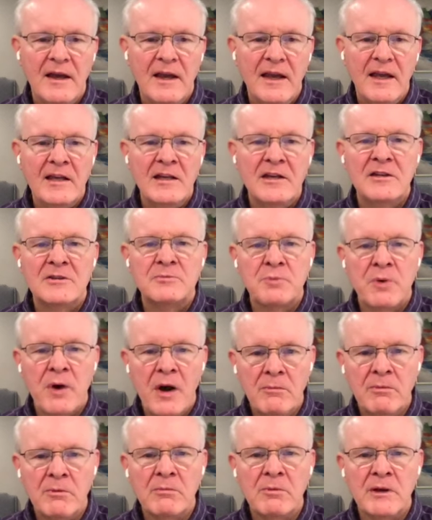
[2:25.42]
It is
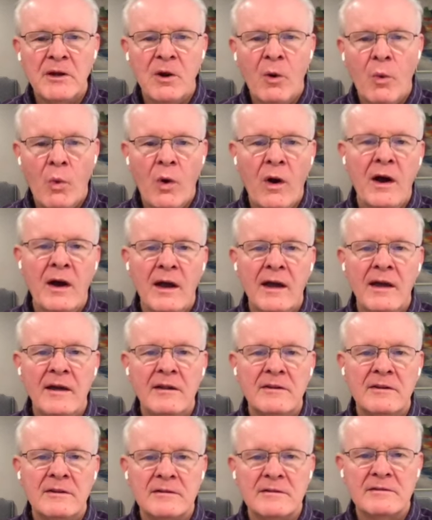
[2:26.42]
probably a way
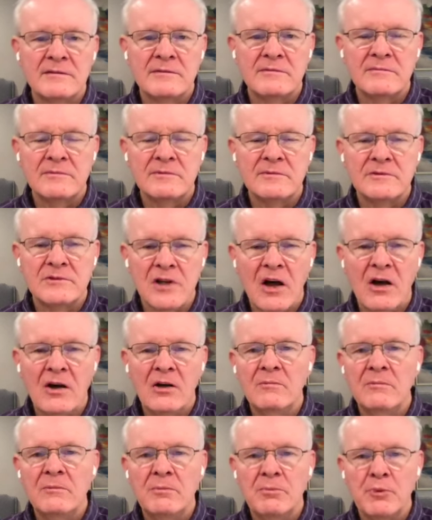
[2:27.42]
that
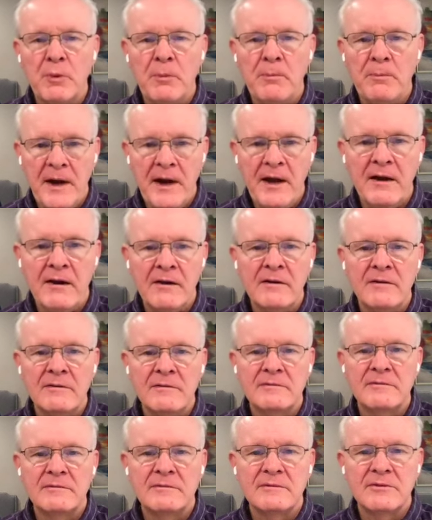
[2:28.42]
Solomon prepared
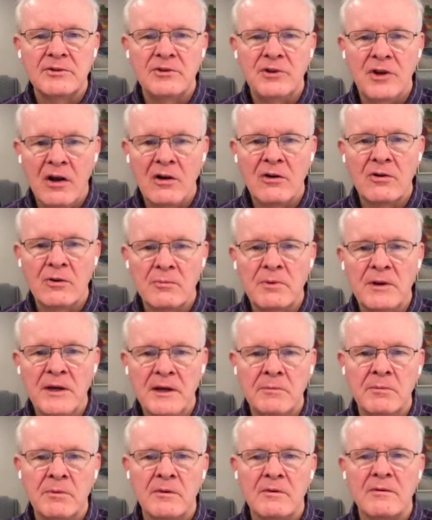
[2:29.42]
younger
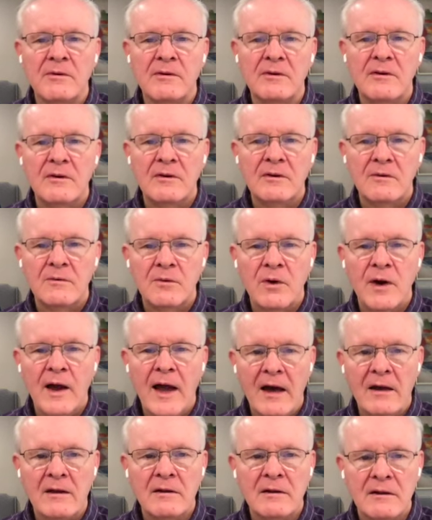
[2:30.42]
people for
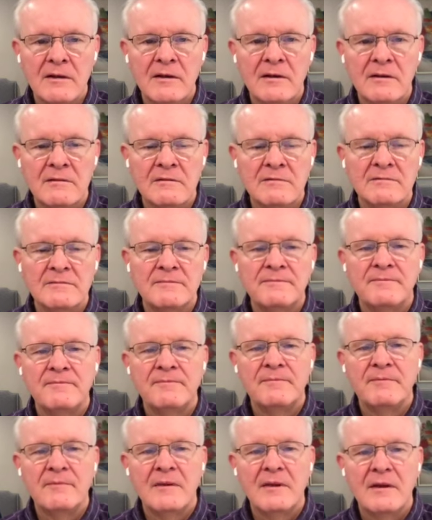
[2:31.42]
how to live.
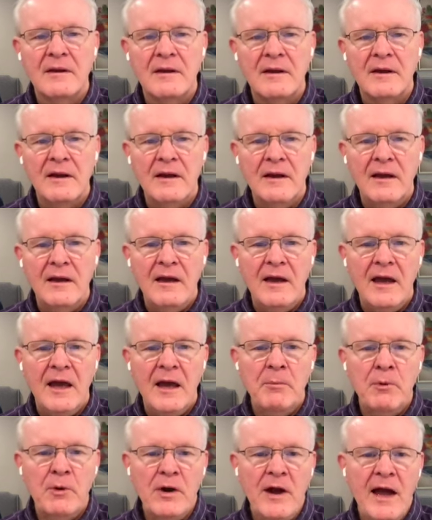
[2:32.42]
And
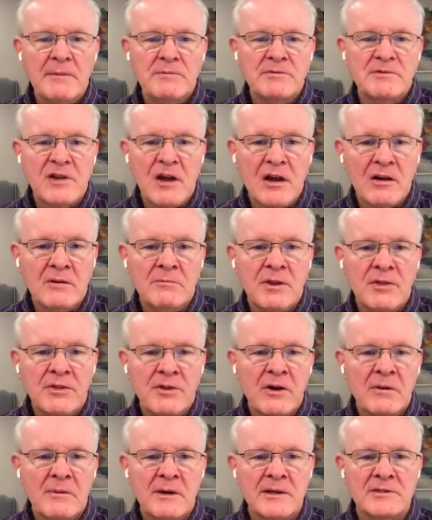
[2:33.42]
perhaps Solomon
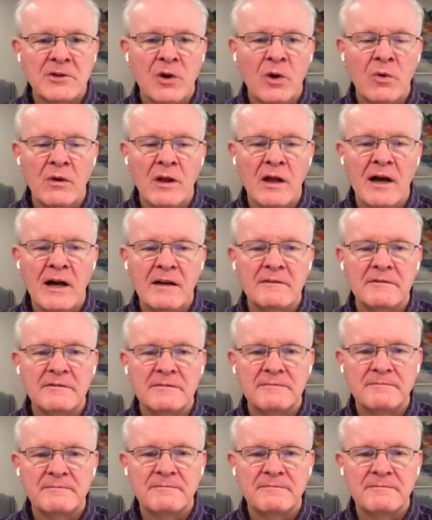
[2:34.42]
thought about his own life.